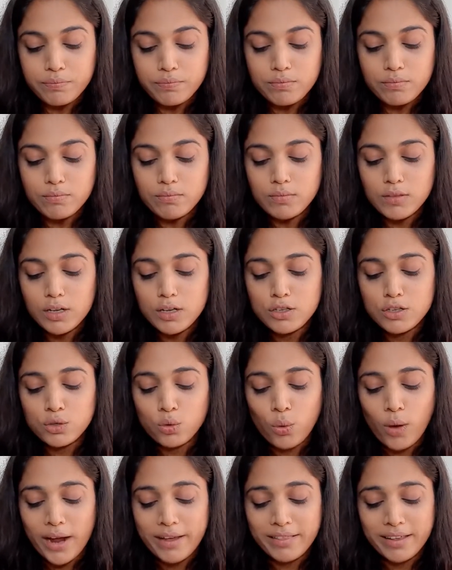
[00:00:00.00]

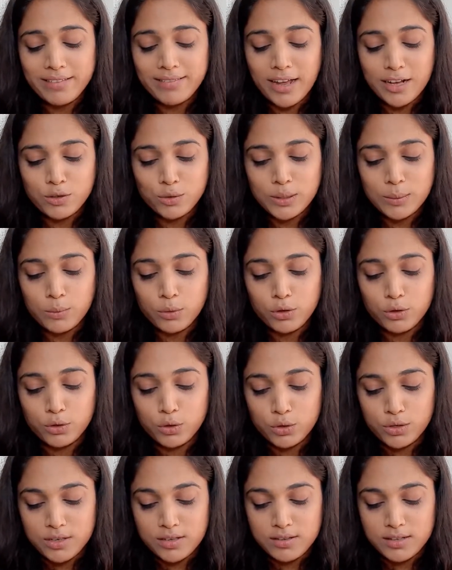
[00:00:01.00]
So I think that's what I'm going to
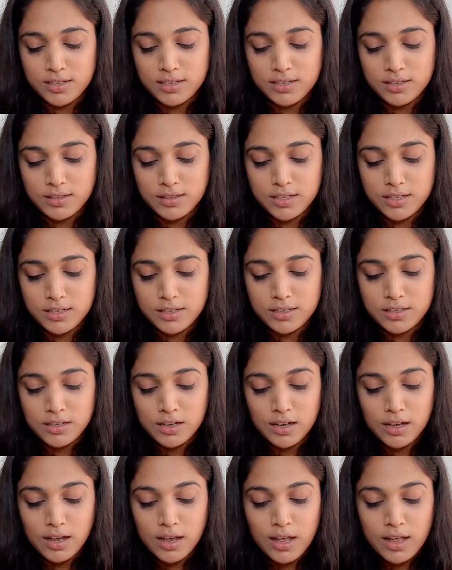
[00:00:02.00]
do, because
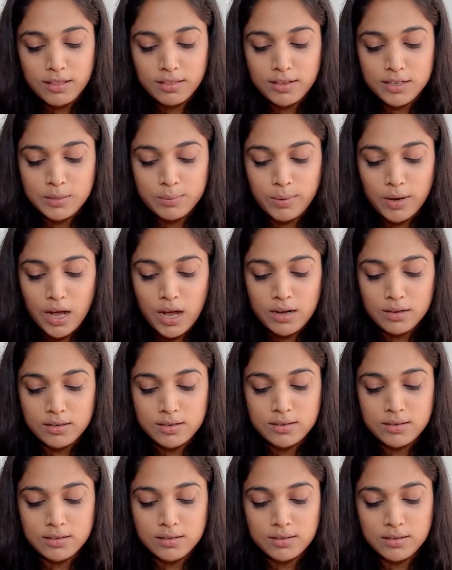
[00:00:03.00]
this plant
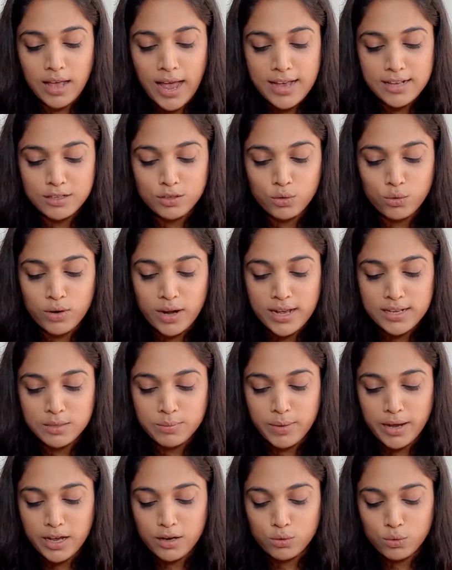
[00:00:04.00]
is as good as
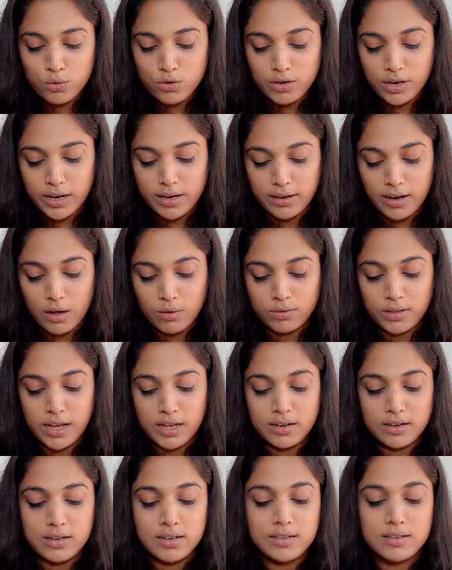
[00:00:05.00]
bare root right now.
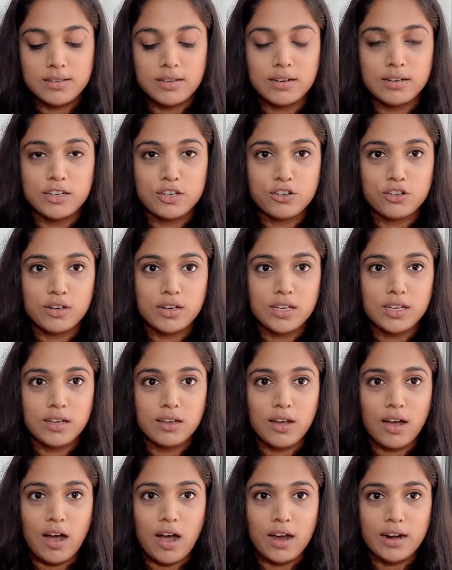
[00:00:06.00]
There is
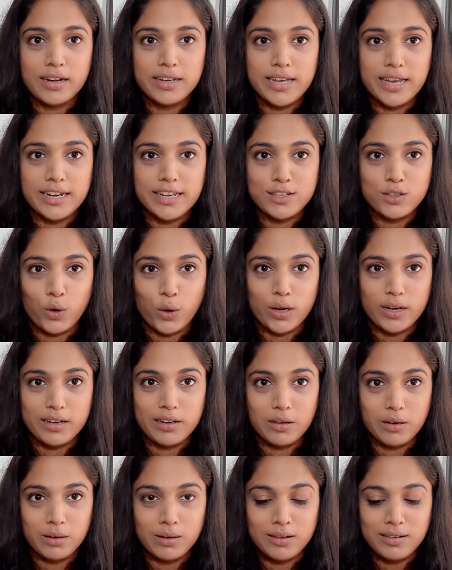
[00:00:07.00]
literally hardly any soil in
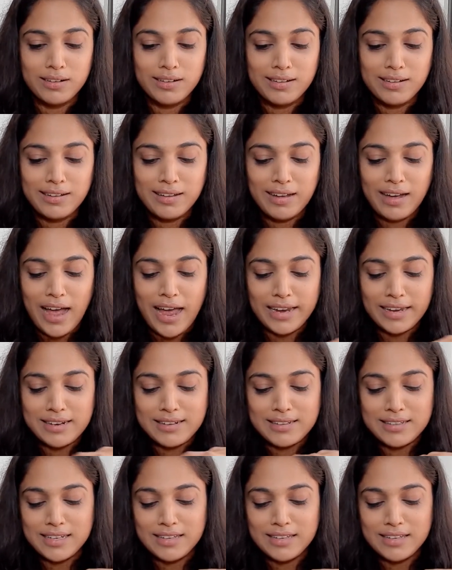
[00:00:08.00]
here. I can see